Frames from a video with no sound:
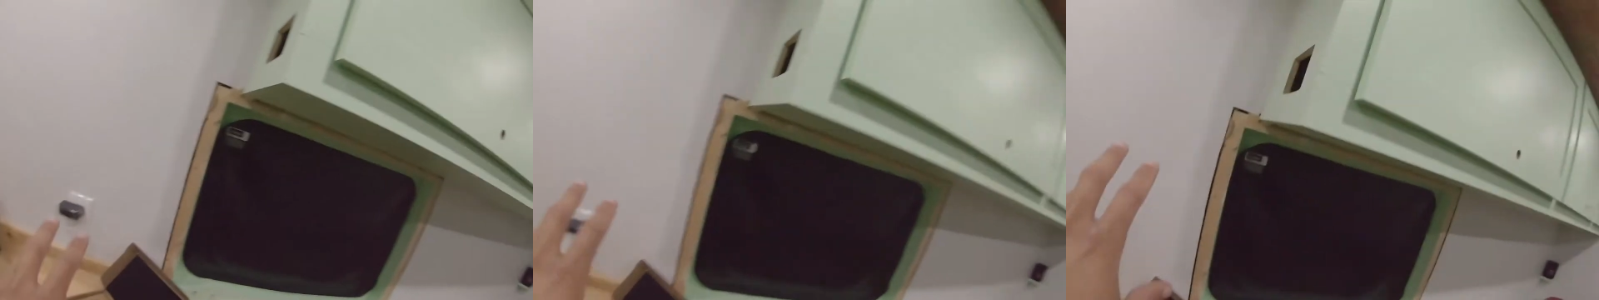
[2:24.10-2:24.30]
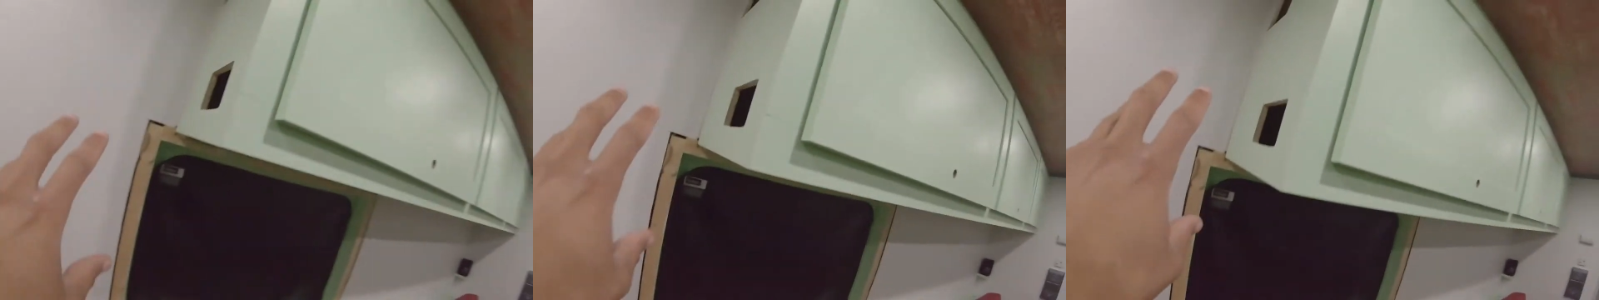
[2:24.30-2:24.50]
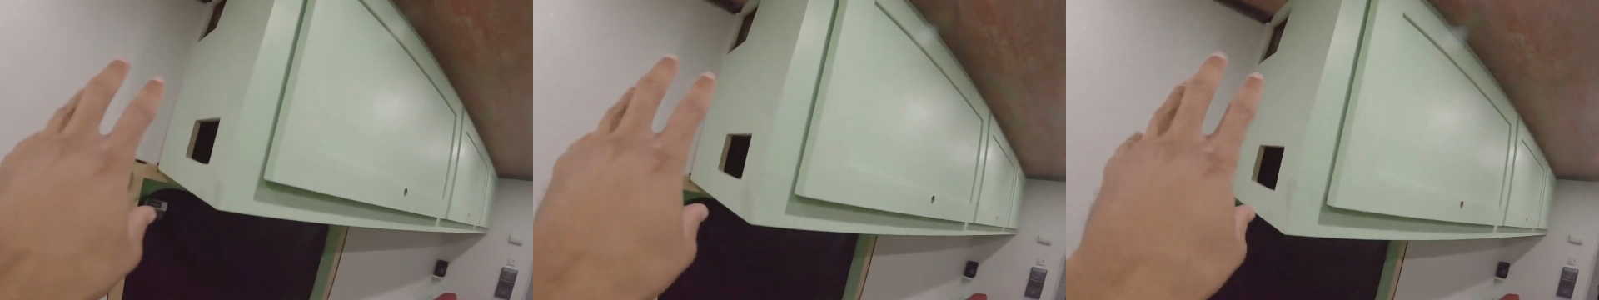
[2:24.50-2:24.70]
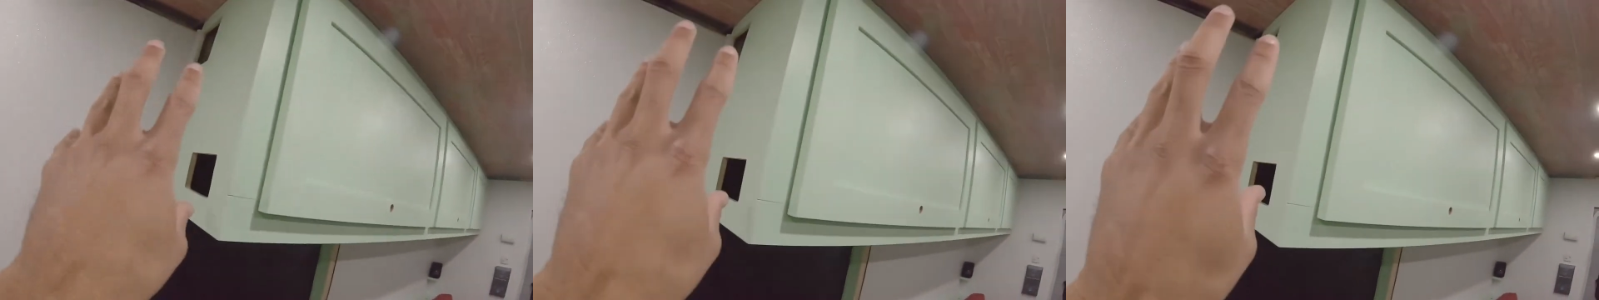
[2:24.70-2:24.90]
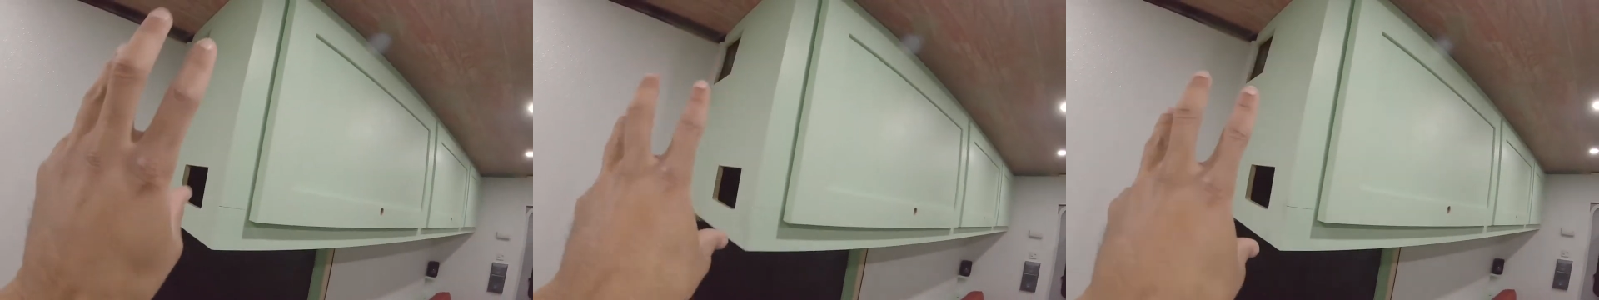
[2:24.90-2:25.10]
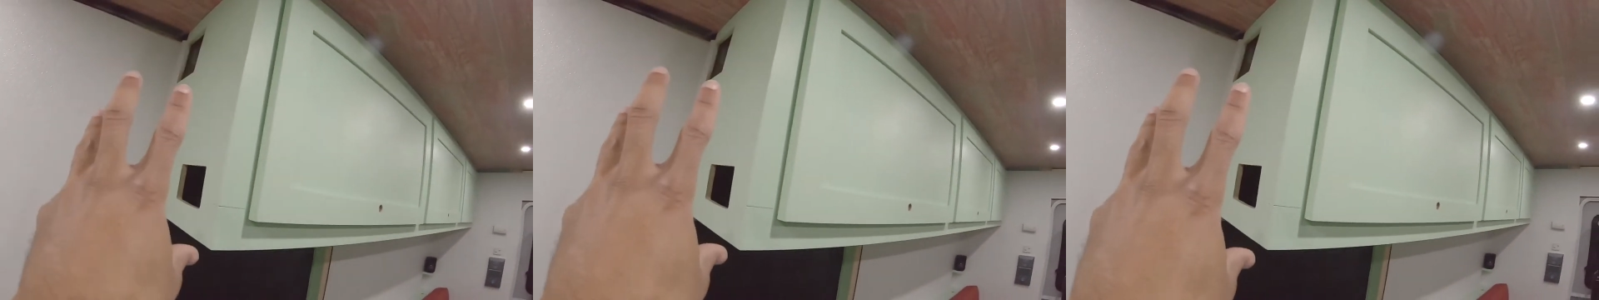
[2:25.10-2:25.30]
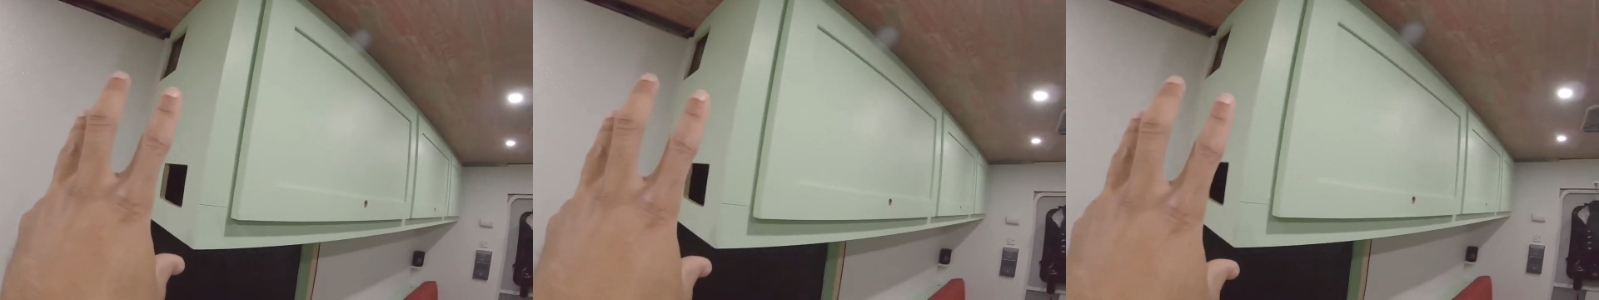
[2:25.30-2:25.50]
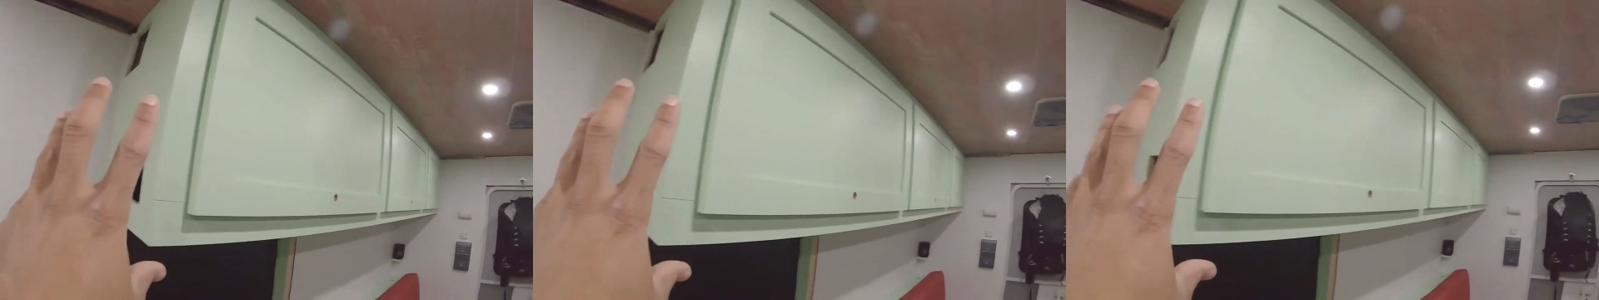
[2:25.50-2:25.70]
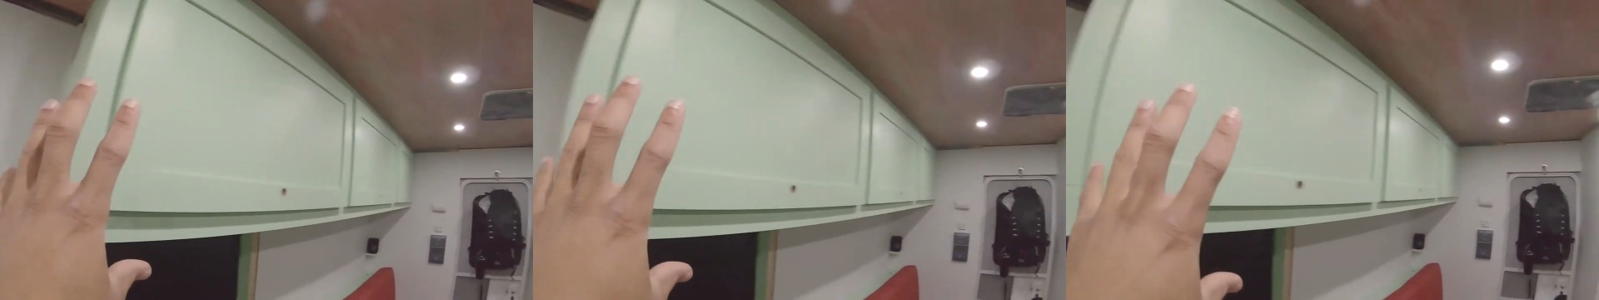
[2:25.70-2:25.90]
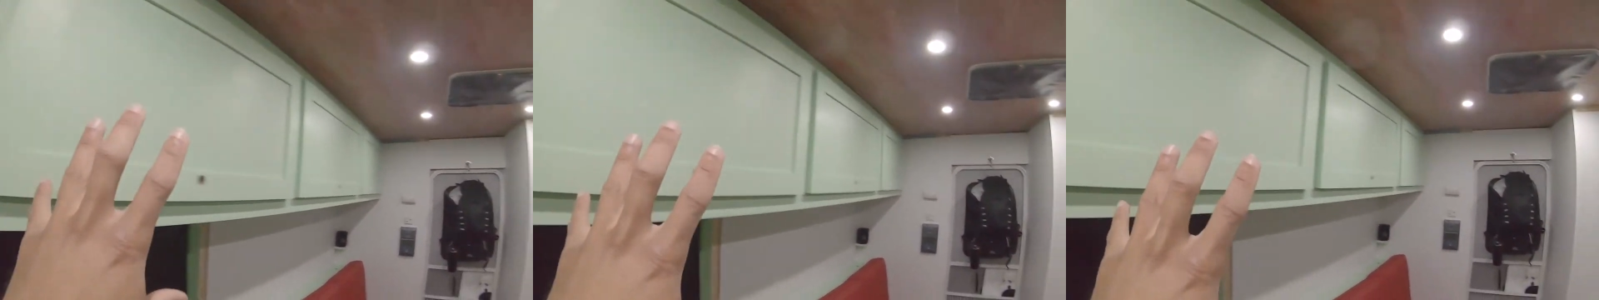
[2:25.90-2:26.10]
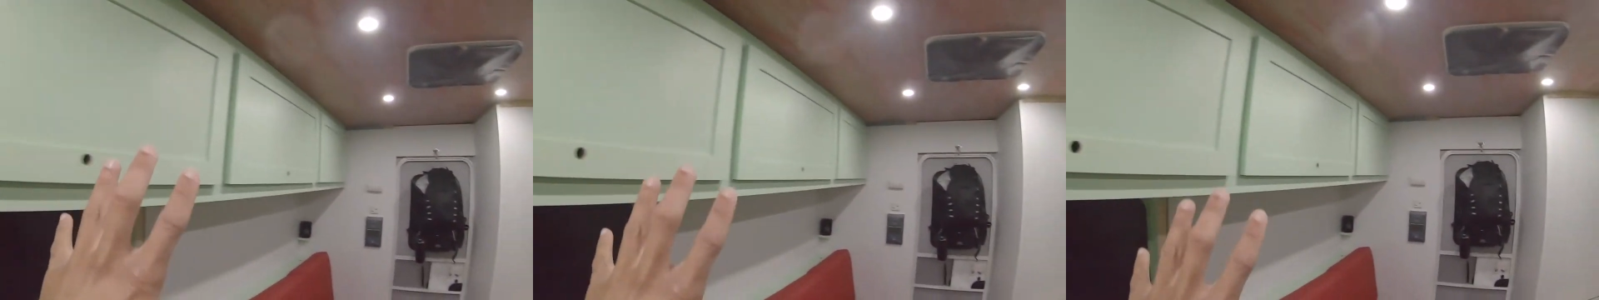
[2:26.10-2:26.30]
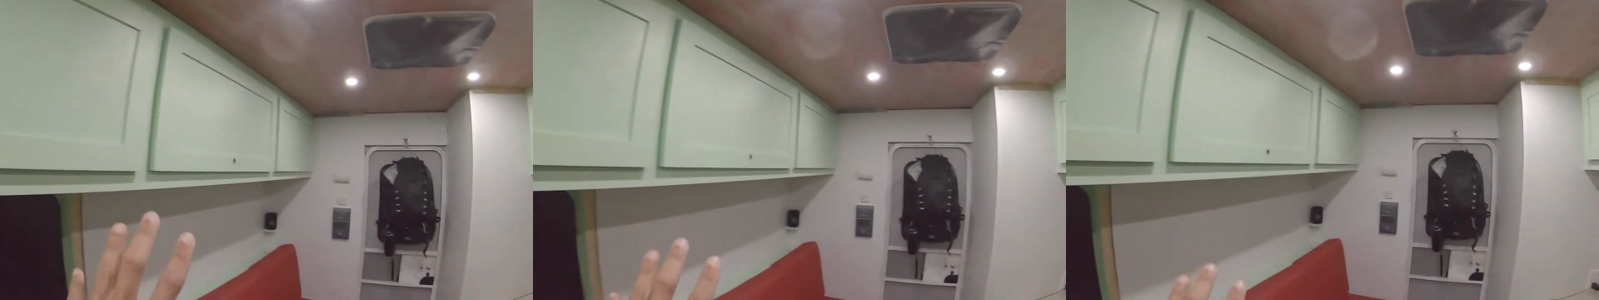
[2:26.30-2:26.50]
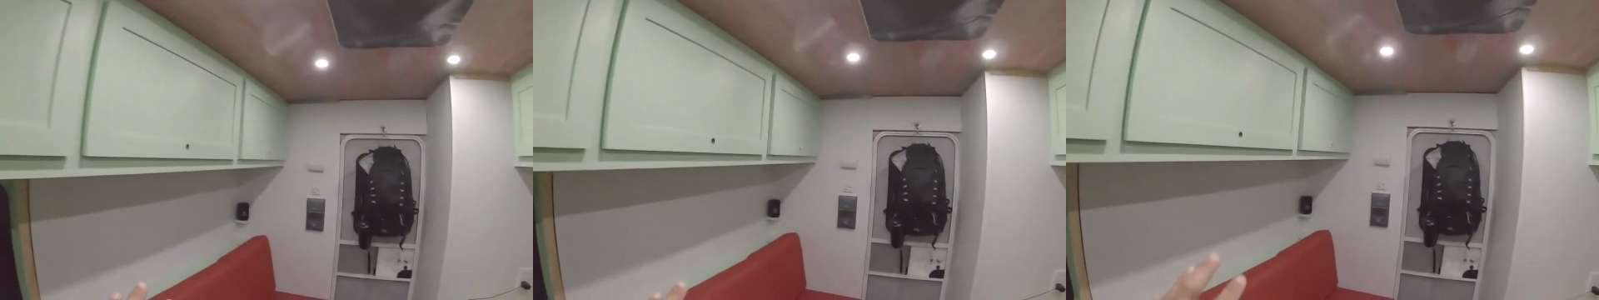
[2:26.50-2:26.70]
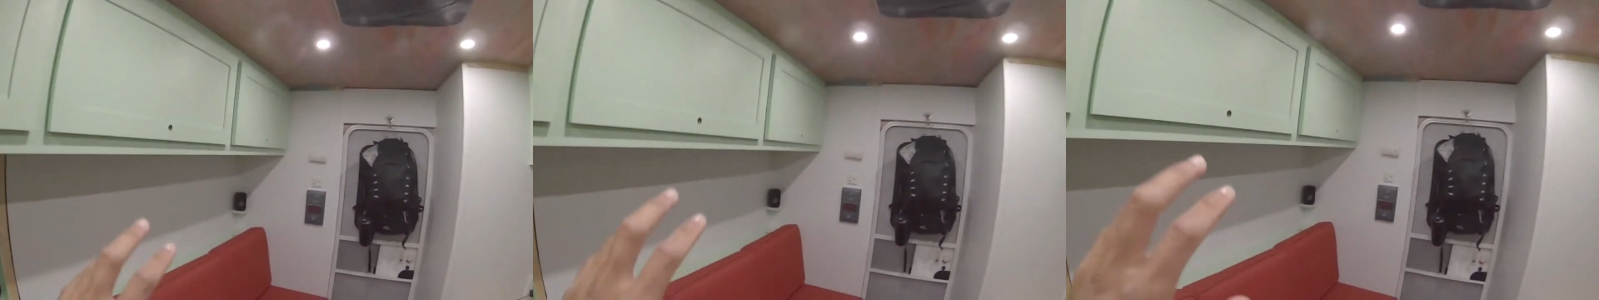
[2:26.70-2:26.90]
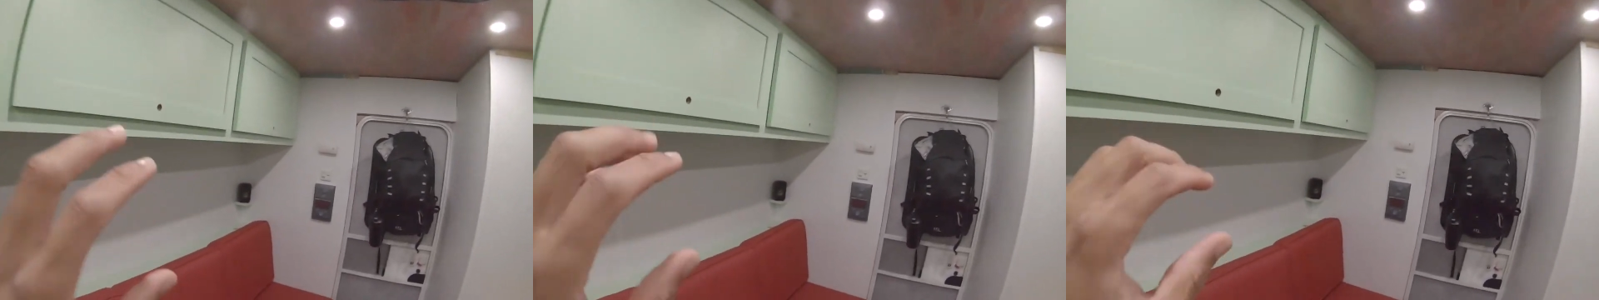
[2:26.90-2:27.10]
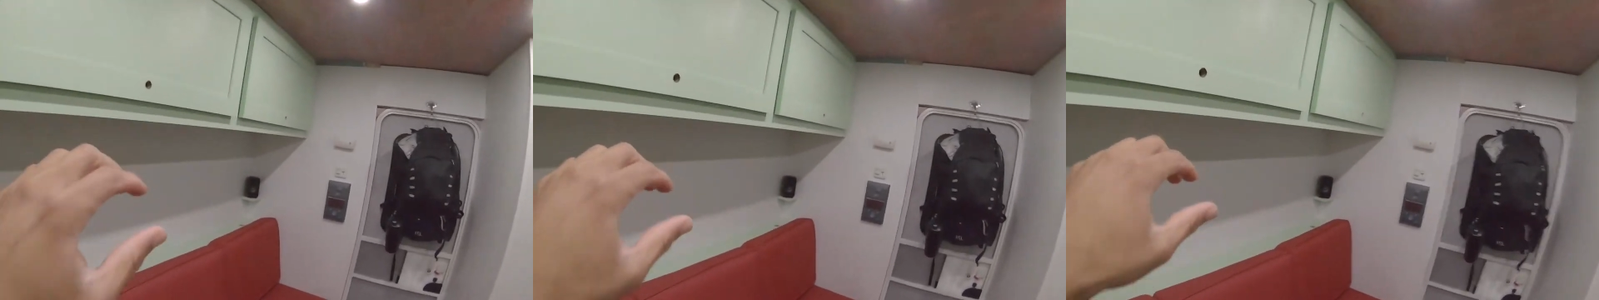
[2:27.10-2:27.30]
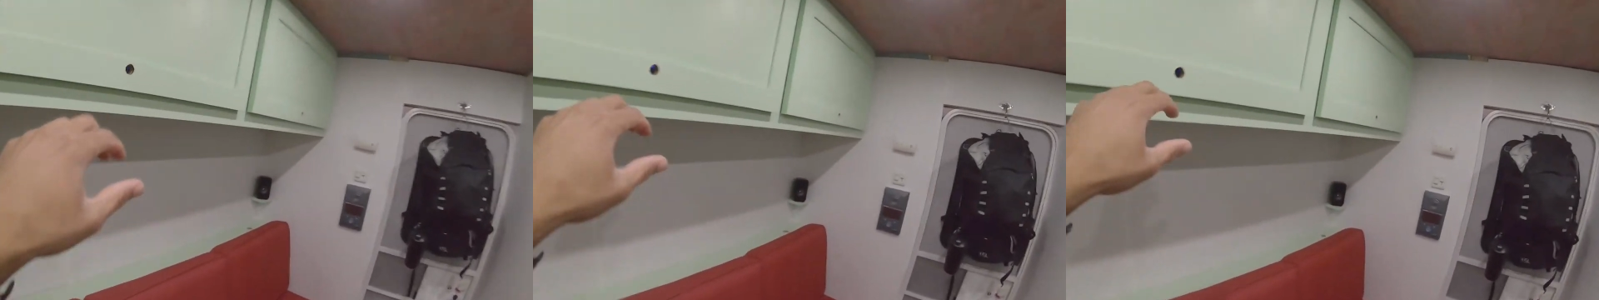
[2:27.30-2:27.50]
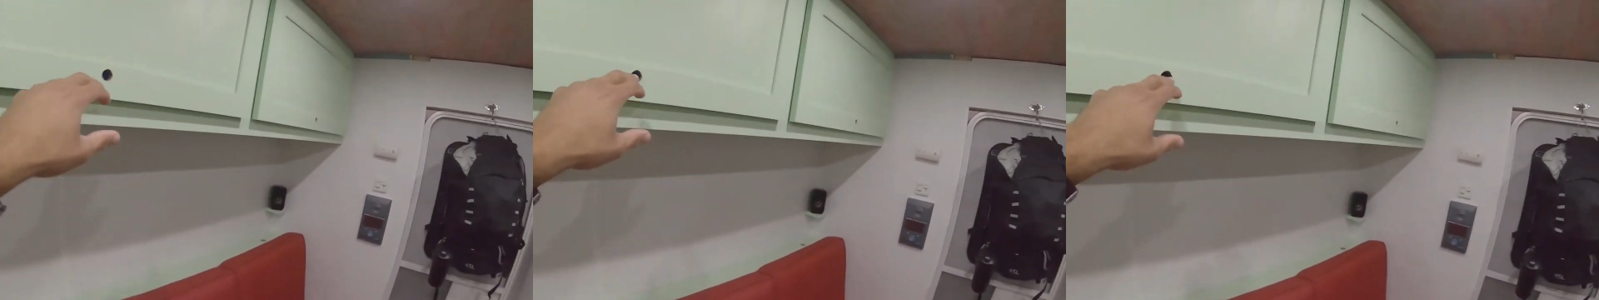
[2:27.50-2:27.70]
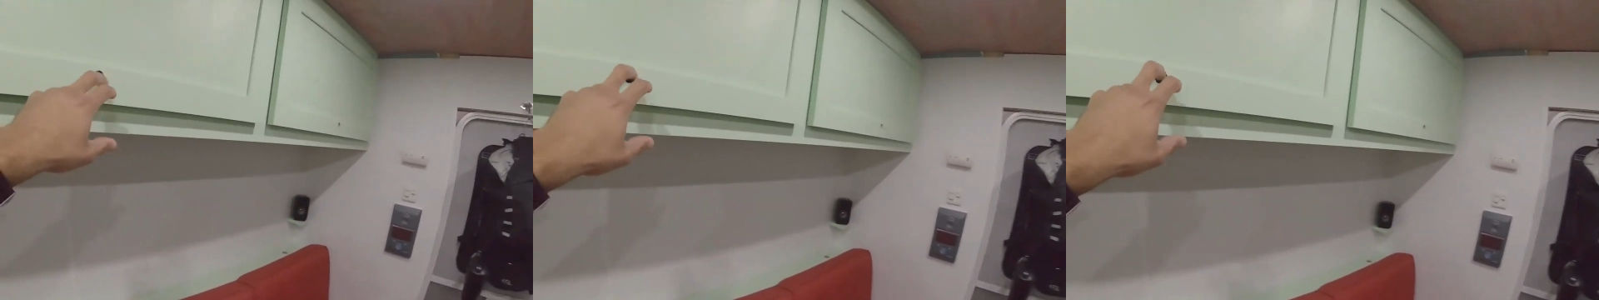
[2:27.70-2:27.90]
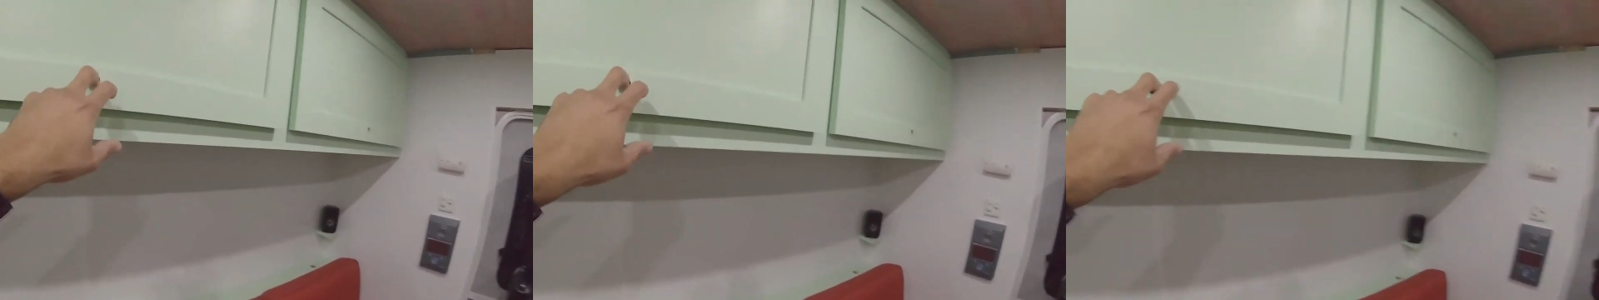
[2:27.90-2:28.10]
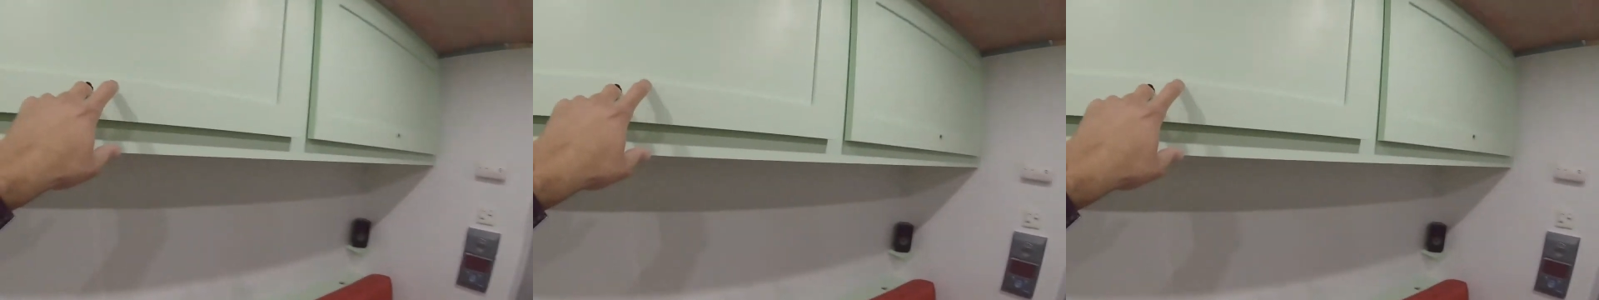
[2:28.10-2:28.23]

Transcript: No face is visible, so there are no lips to read.